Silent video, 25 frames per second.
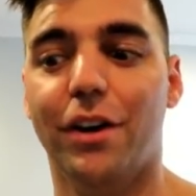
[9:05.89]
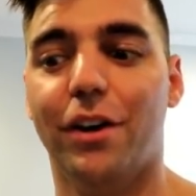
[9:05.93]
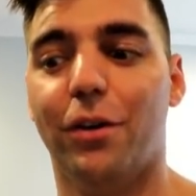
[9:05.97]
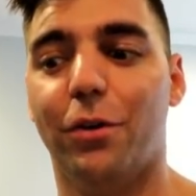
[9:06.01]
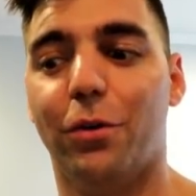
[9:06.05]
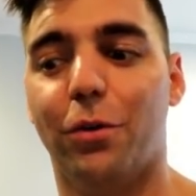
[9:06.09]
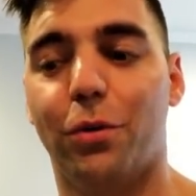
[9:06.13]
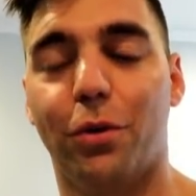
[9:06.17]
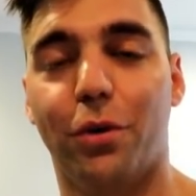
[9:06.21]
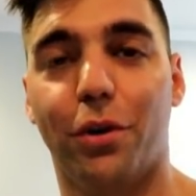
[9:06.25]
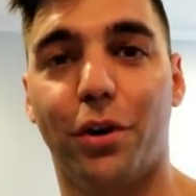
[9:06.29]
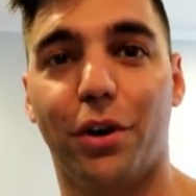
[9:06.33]

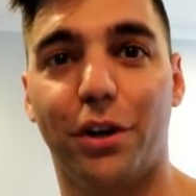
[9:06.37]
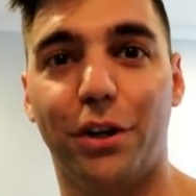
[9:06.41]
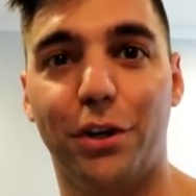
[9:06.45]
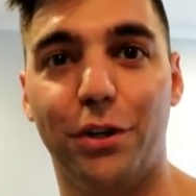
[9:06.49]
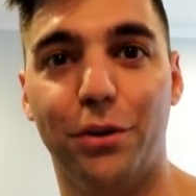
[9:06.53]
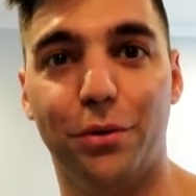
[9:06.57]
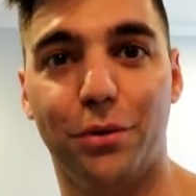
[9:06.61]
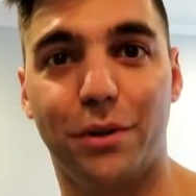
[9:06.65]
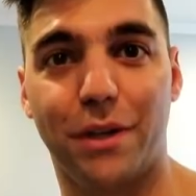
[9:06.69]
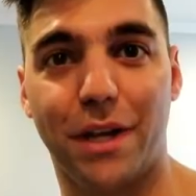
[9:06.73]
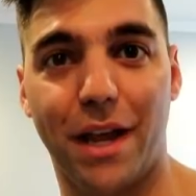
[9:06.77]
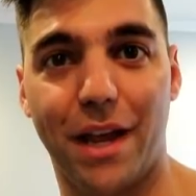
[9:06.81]
or
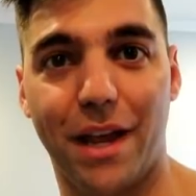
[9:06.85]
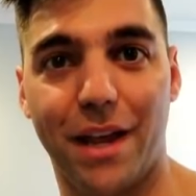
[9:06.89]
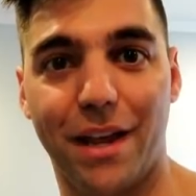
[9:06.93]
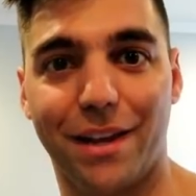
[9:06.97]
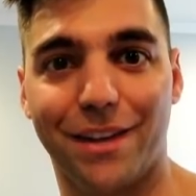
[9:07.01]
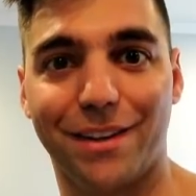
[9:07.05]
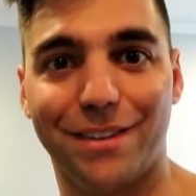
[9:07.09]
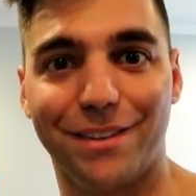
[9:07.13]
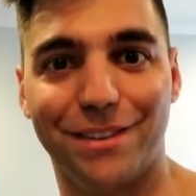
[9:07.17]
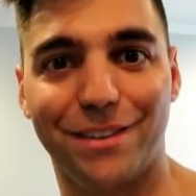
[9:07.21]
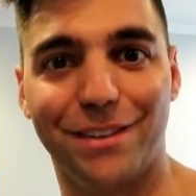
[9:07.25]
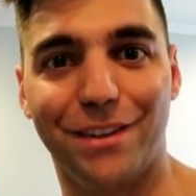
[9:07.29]
you
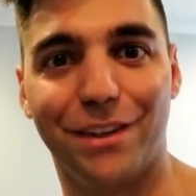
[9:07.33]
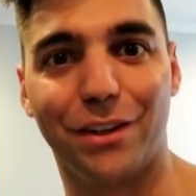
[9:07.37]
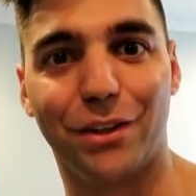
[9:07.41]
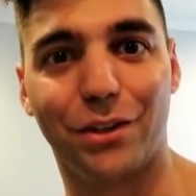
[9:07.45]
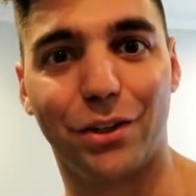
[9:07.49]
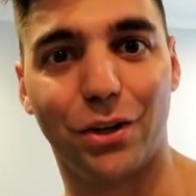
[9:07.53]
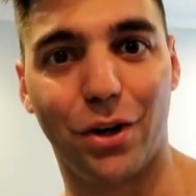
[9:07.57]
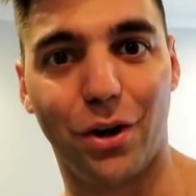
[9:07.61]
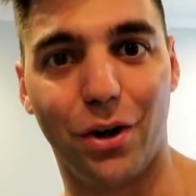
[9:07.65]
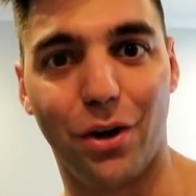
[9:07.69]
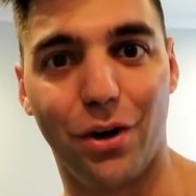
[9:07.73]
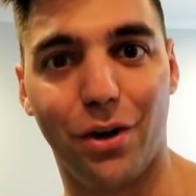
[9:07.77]
can
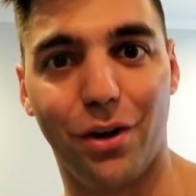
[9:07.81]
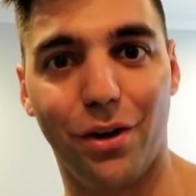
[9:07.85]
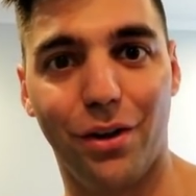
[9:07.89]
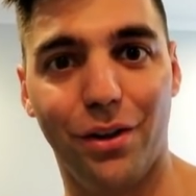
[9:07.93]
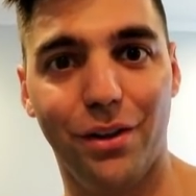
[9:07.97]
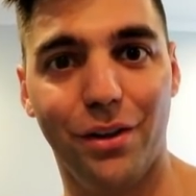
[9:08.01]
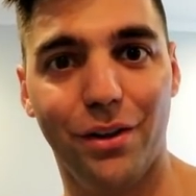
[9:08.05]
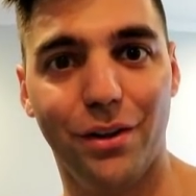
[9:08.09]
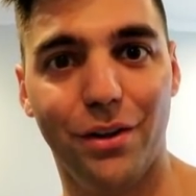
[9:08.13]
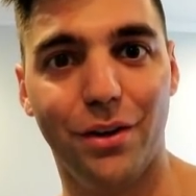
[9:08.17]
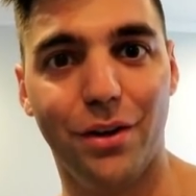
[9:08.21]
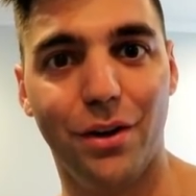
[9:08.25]

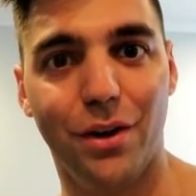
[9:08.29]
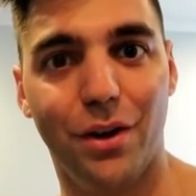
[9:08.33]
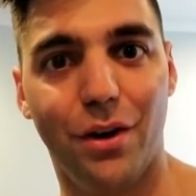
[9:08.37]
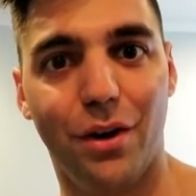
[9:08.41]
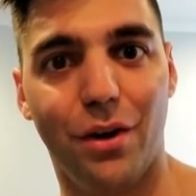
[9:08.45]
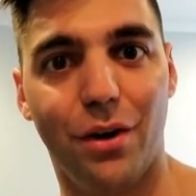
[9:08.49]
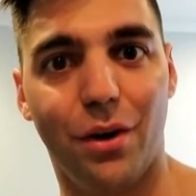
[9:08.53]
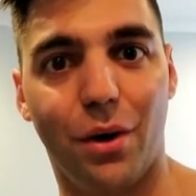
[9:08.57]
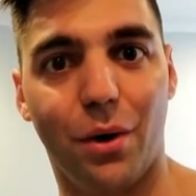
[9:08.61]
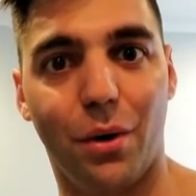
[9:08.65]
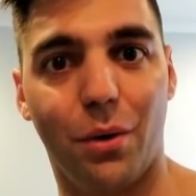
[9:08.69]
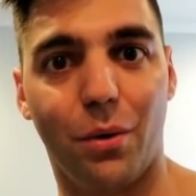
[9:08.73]
call,
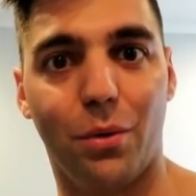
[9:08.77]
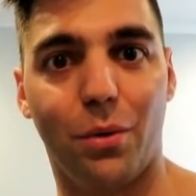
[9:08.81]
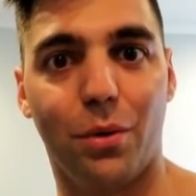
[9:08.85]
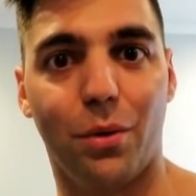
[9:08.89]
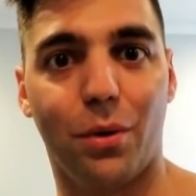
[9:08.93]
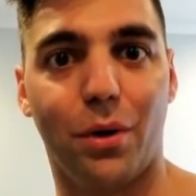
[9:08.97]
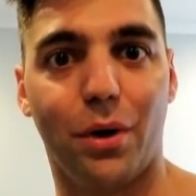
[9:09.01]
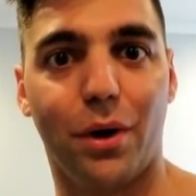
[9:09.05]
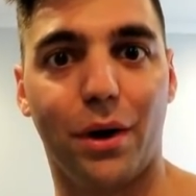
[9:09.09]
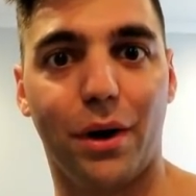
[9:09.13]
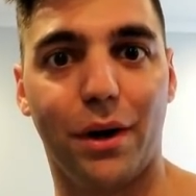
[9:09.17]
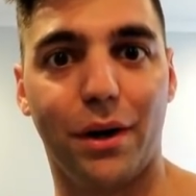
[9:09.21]

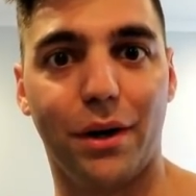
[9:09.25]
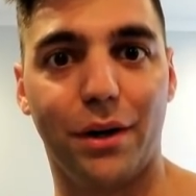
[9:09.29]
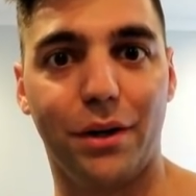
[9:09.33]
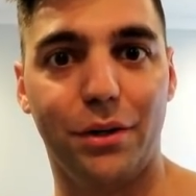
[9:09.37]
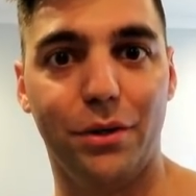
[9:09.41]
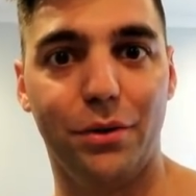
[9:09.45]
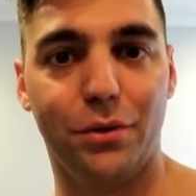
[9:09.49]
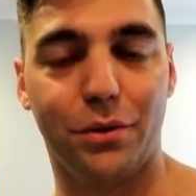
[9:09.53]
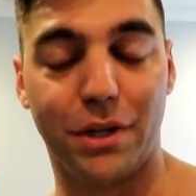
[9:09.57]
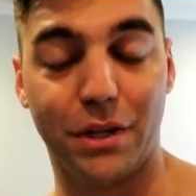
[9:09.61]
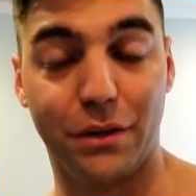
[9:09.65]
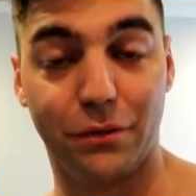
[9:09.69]
or
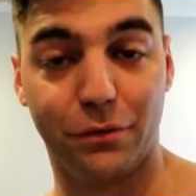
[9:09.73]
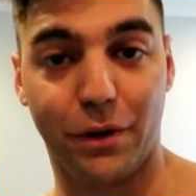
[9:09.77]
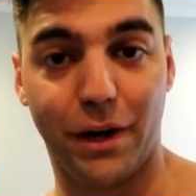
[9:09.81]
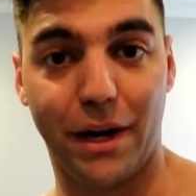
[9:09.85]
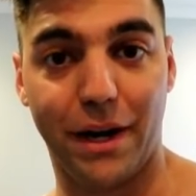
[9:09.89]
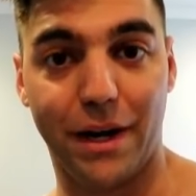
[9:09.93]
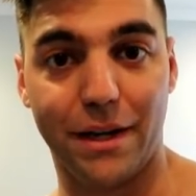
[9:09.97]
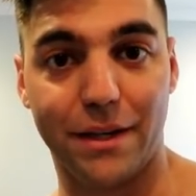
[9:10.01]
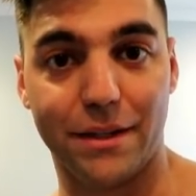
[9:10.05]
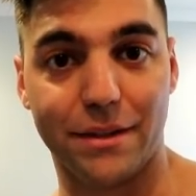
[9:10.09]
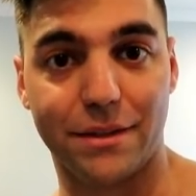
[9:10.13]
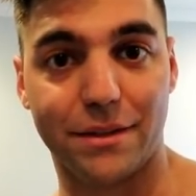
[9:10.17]
you can
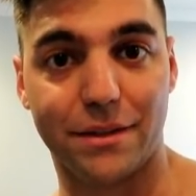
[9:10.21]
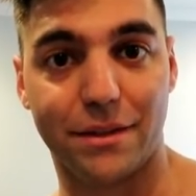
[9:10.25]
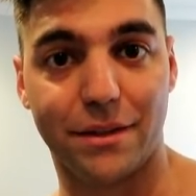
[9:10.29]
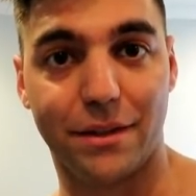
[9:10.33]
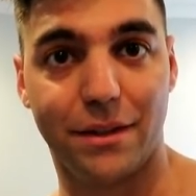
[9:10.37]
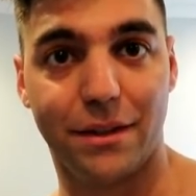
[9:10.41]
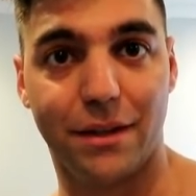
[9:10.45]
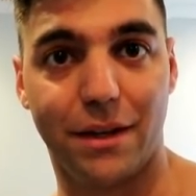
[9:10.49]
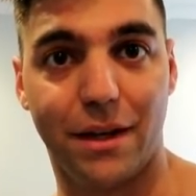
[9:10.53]
raise.